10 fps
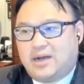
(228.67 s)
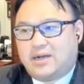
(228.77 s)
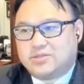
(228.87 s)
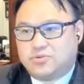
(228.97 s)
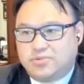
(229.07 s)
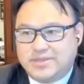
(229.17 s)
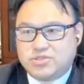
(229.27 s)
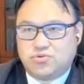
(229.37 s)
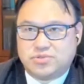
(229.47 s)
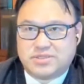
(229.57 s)
are the
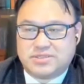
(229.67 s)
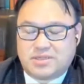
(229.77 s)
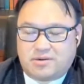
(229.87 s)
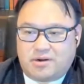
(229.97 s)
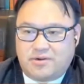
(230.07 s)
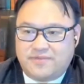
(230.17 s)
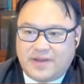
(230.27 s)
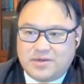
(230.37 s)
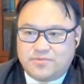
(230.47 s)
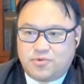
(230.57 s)
resources that are
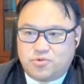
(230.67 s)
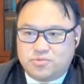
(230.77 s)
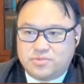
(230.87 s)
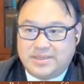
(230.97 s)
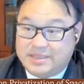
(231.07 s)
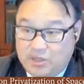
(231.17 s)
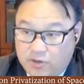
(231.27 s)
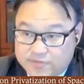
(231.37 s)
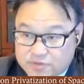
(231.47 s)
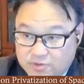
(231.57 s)
available in the
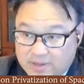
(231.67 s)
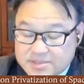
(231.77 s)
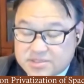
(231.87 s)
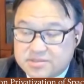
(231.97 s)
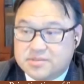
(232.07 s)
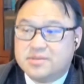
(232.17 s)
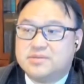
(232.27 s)
Earth's crust